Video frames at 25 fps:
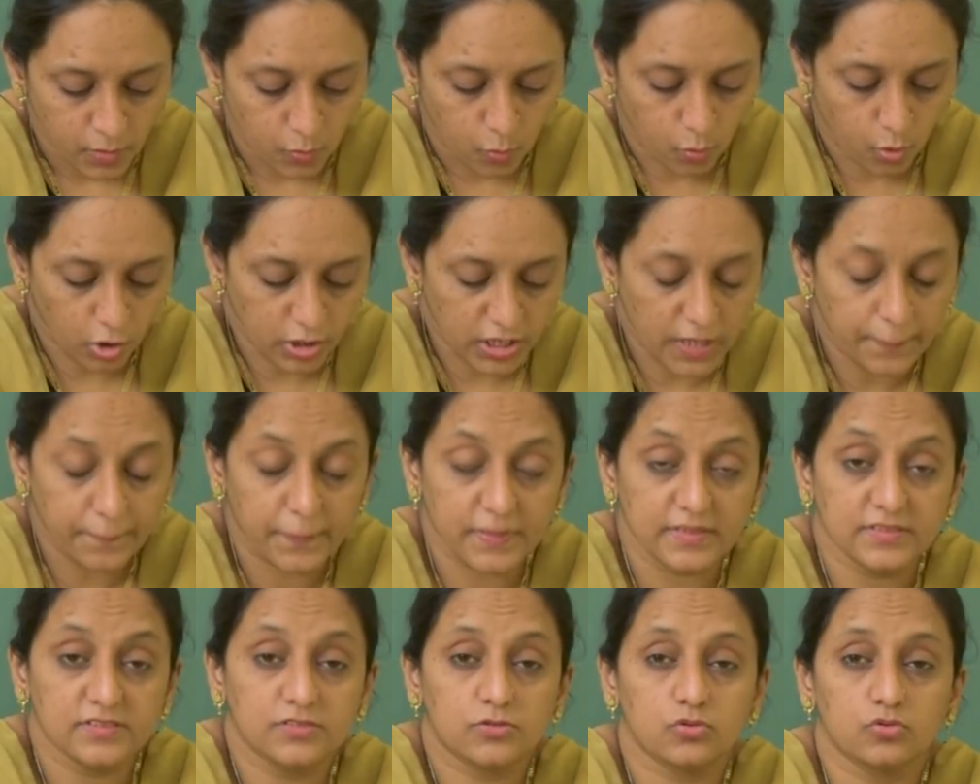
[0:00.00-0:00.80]
What
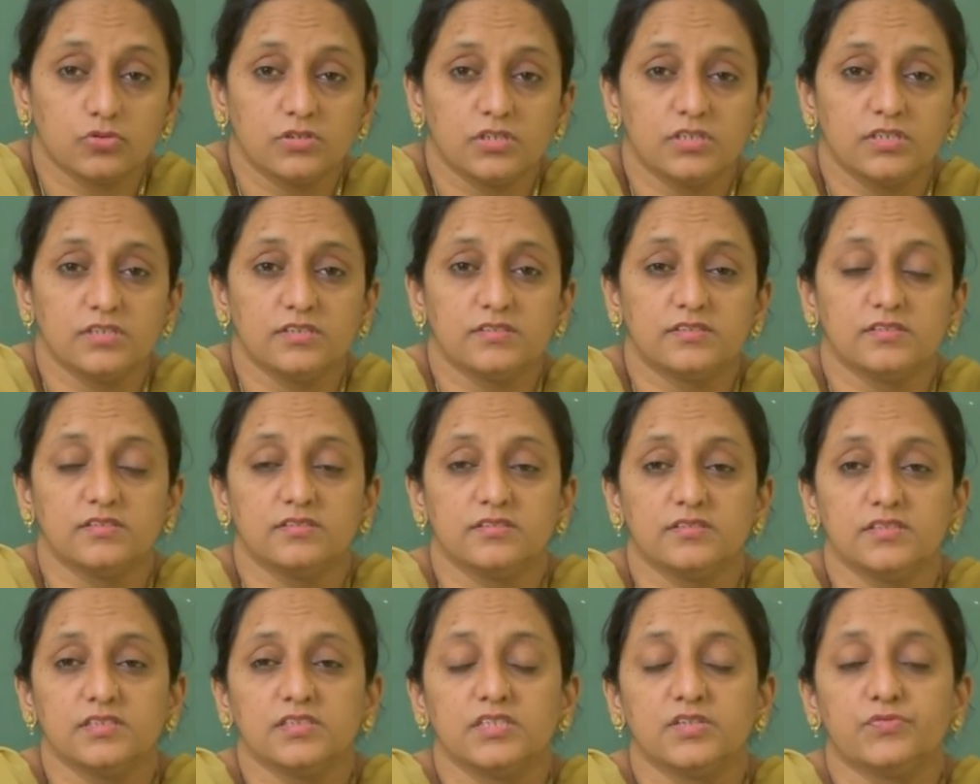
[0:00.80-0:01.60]
happens to the
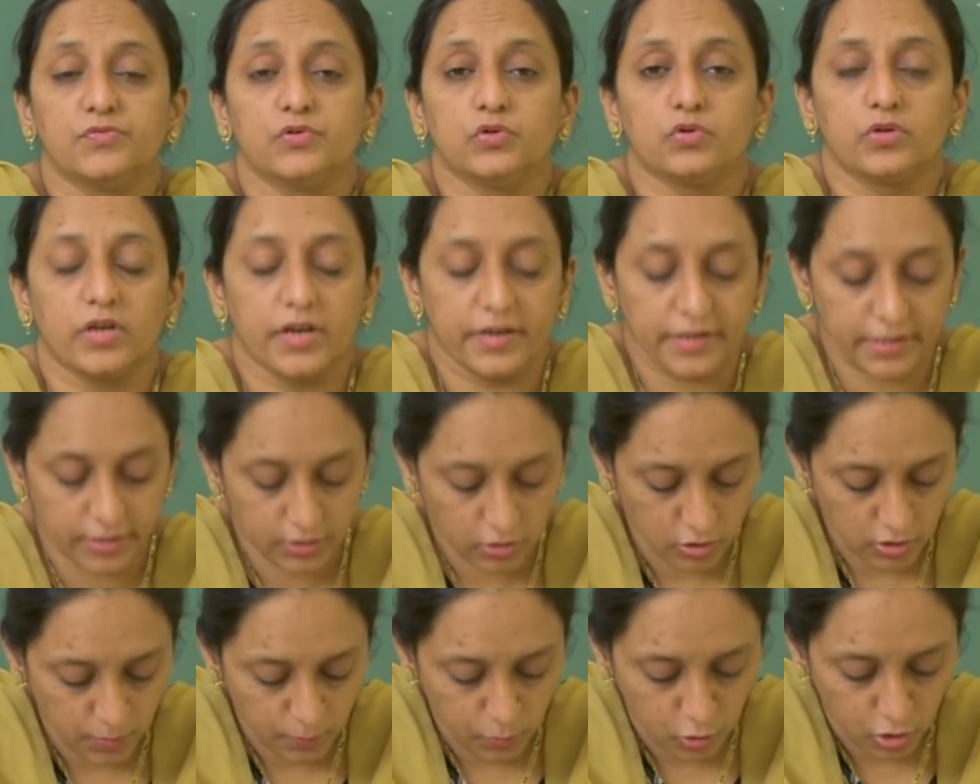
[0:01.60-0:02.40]
diseases if you get
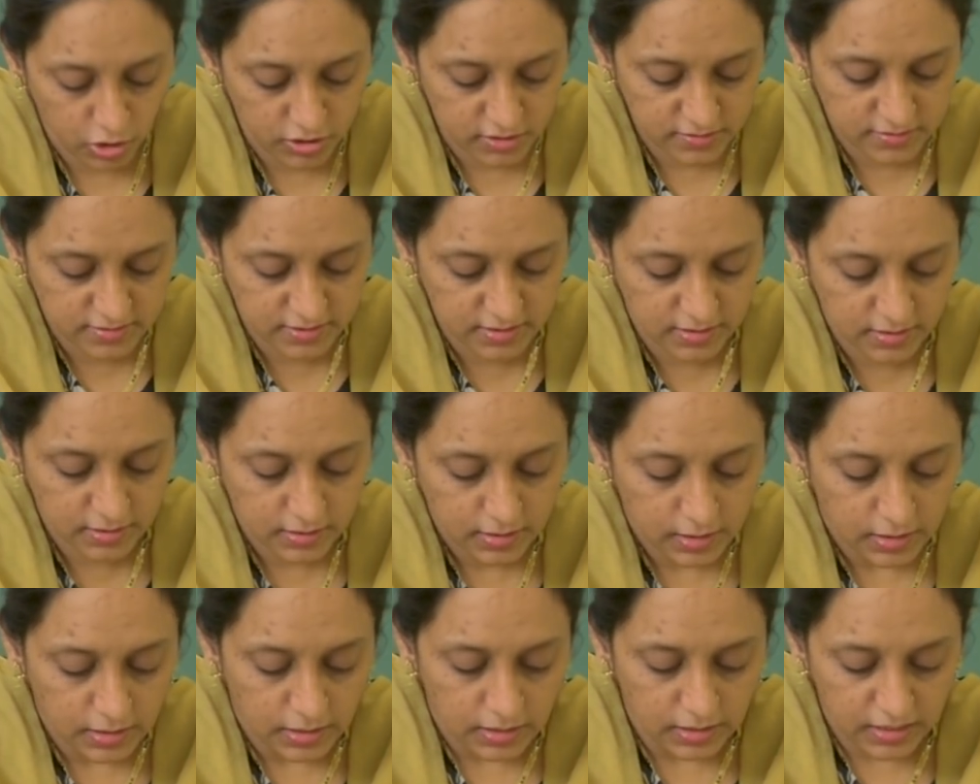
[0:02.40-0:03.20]
in your body?
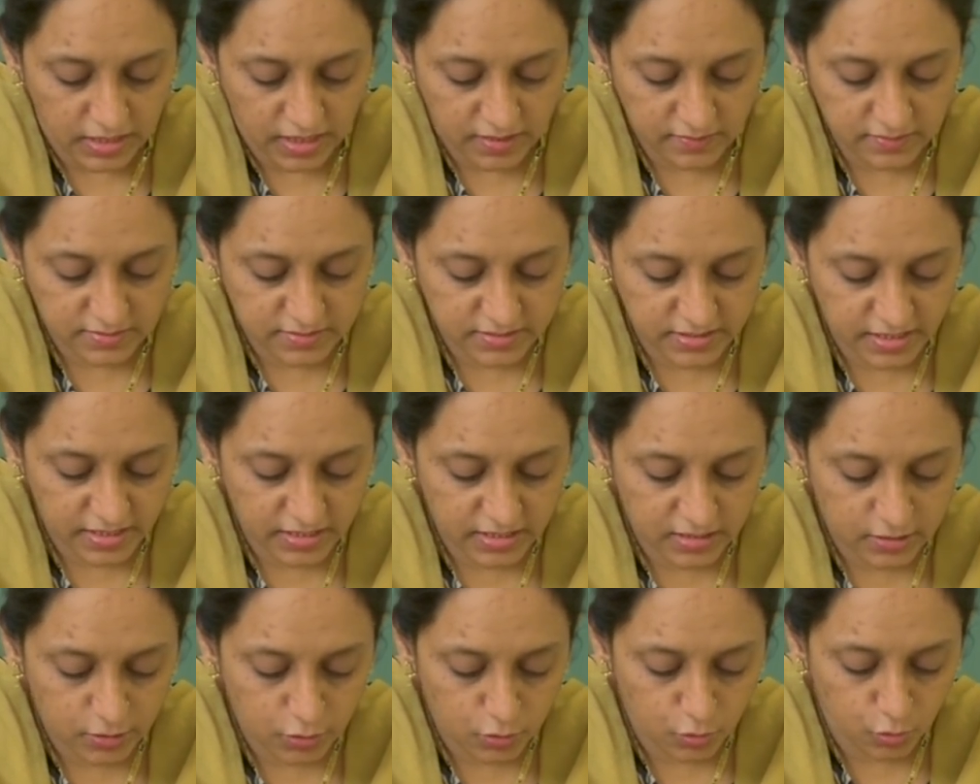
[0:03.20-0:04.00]
See,
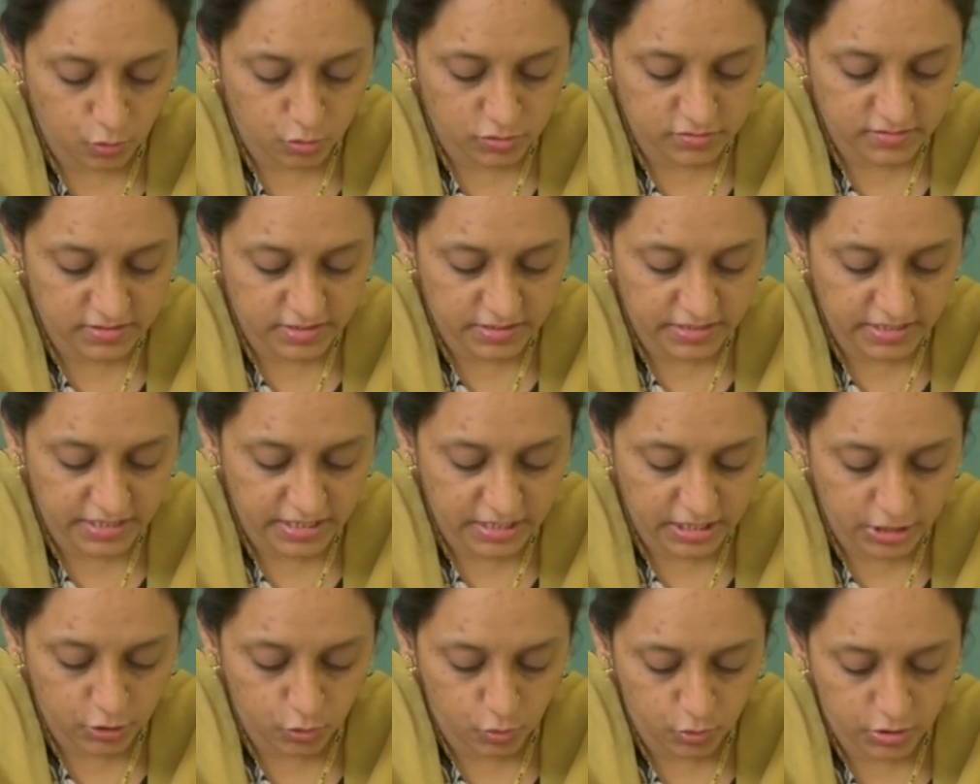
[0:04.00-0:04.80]
lifestyle includes the
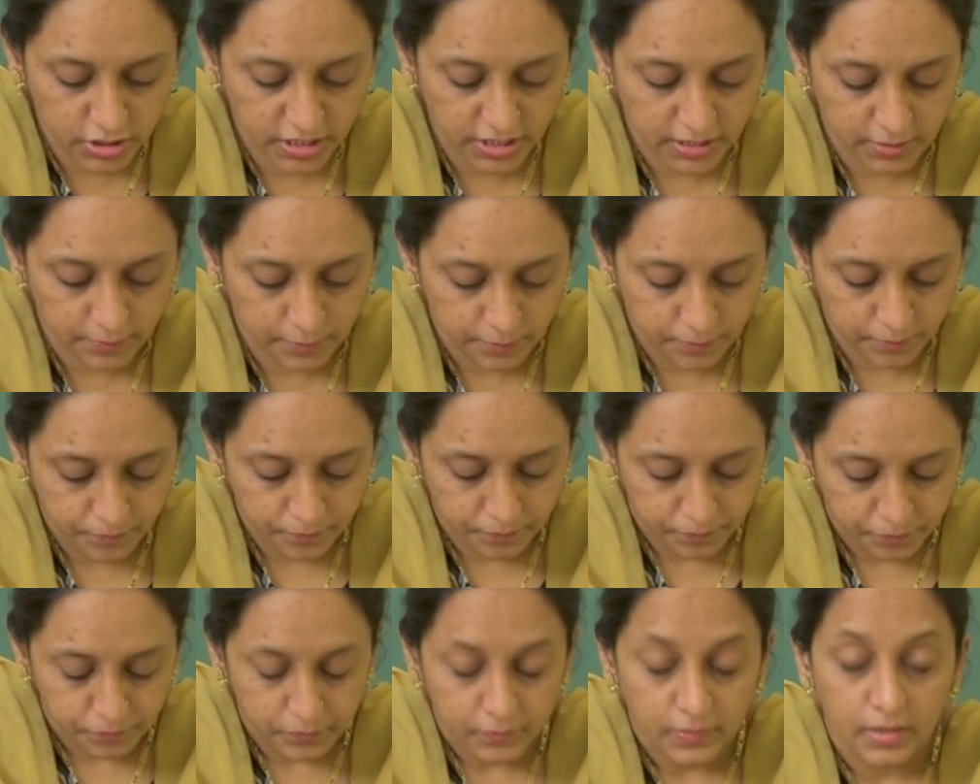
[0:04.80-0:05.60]
daily
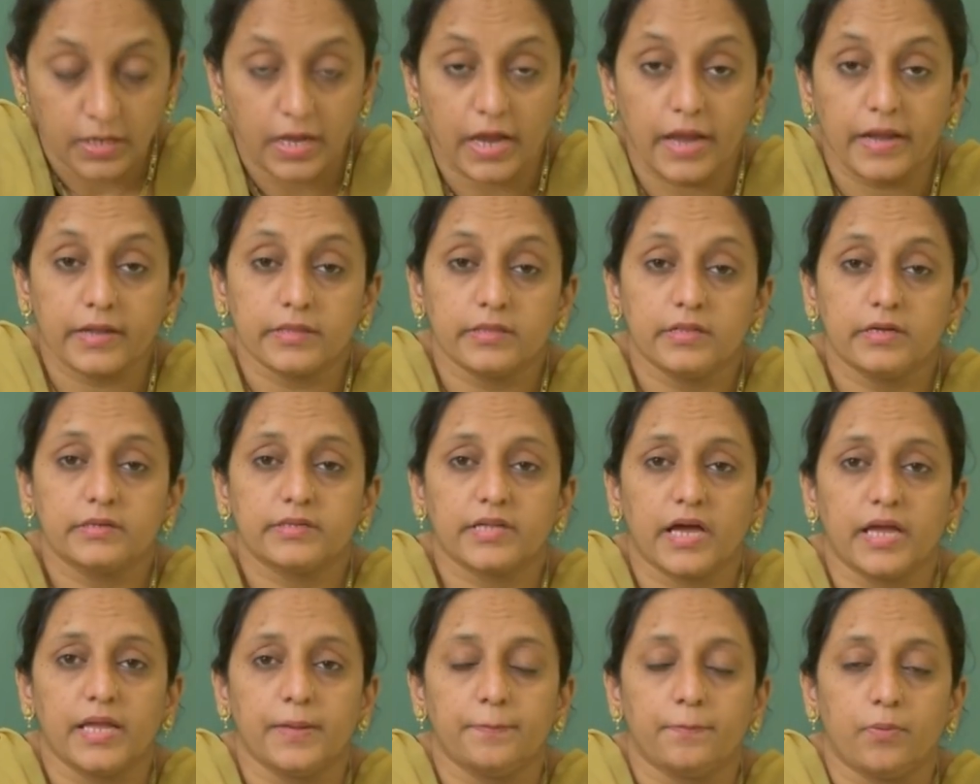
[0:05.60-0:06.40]
routine and the
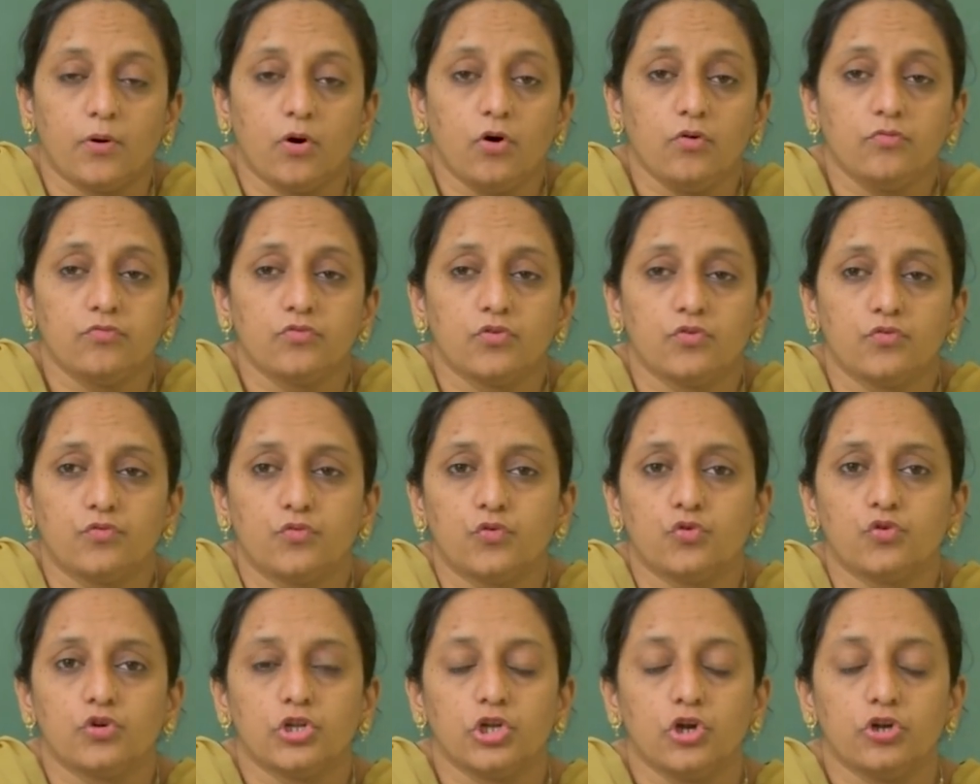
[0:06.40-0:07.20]
type of
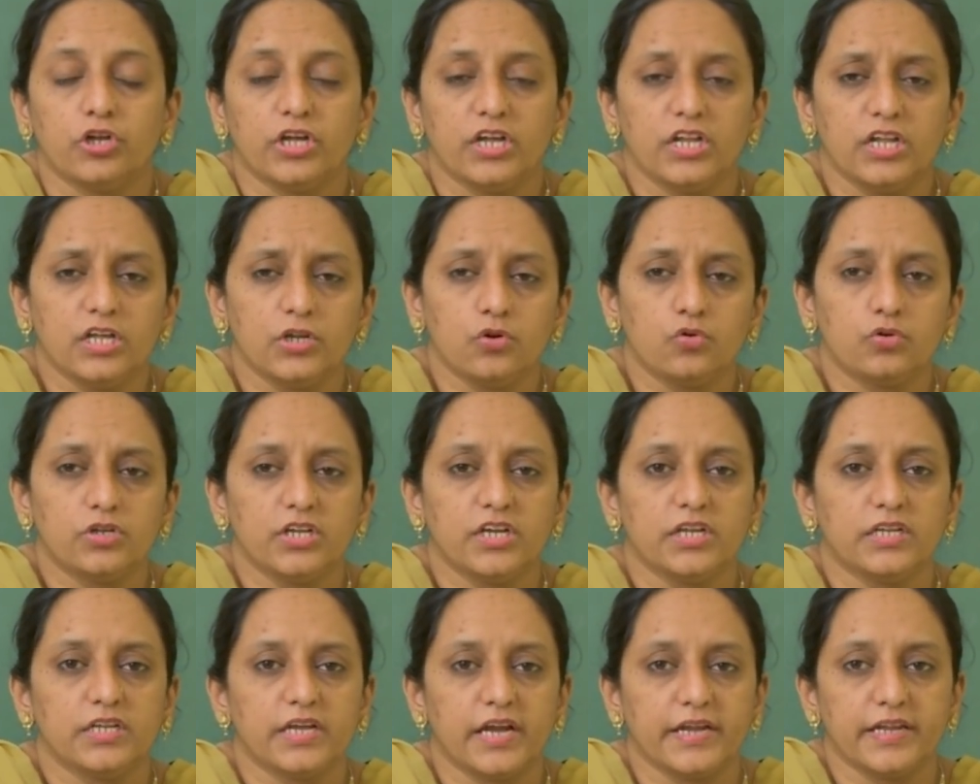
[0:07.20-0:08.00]
food. Your daily
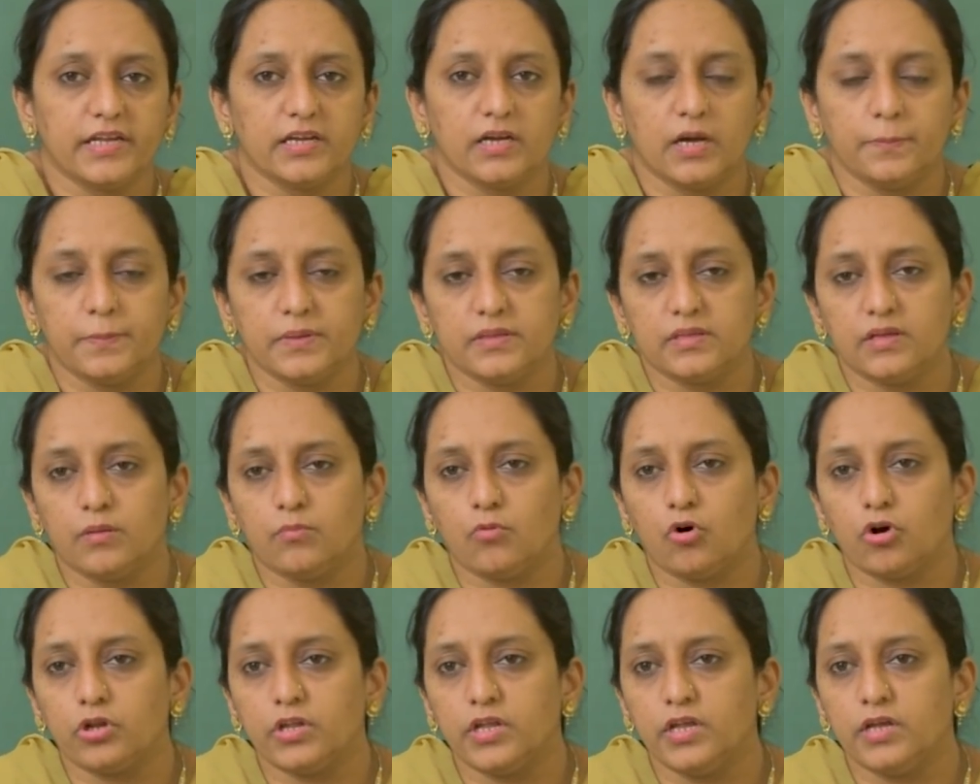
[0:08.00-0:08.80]
routine, getting up in the
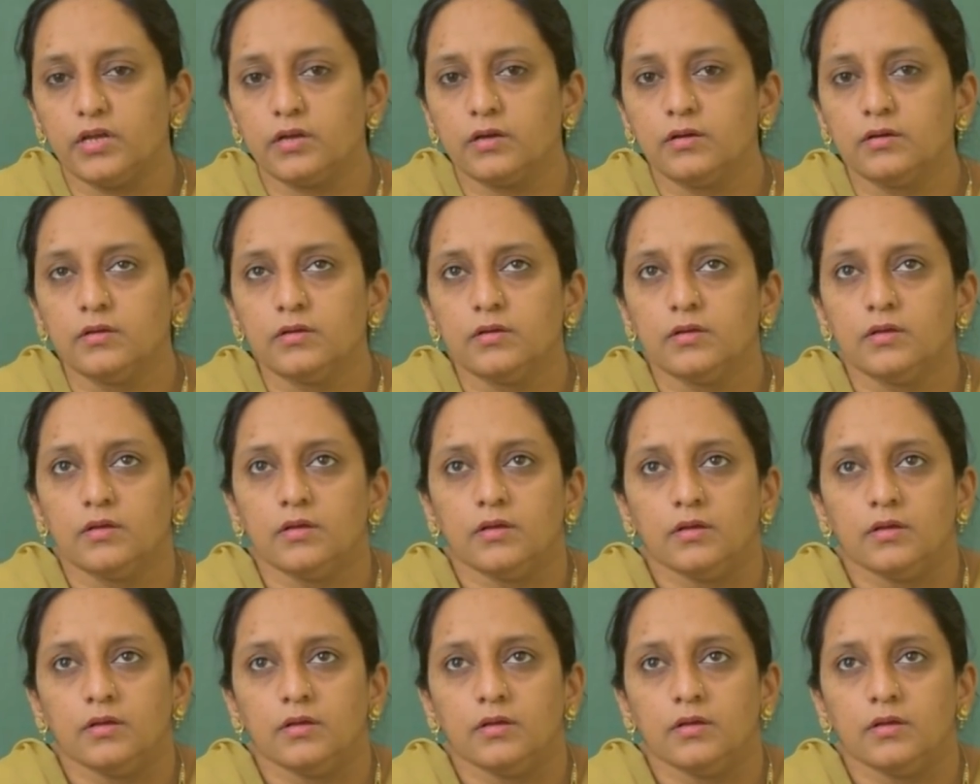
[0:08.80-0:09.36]
morning,